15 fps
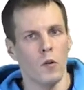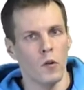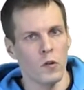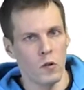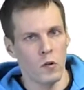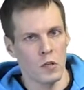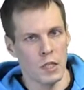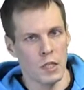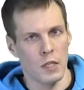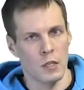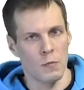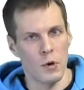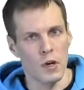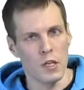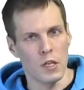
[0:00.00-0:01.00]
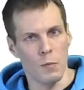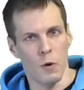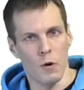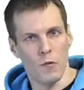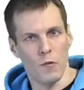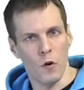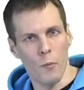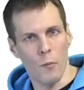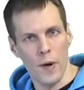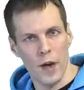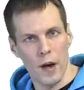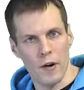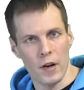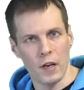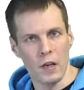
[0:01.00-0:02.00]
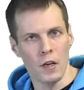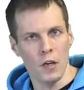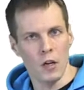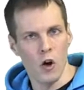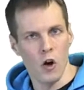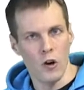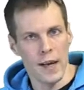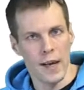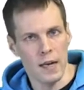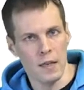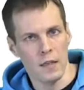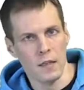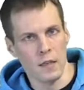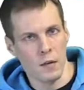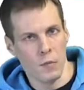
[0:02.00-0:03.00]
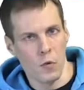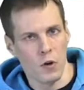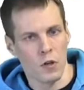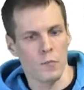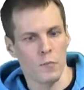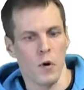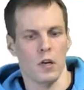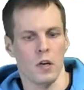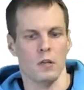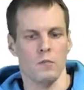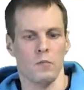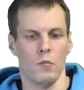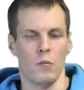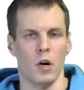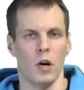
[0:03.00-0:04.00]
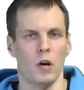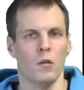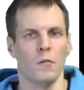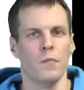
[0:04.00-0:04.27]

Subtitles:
uses this principle of comparing against the worst possible model.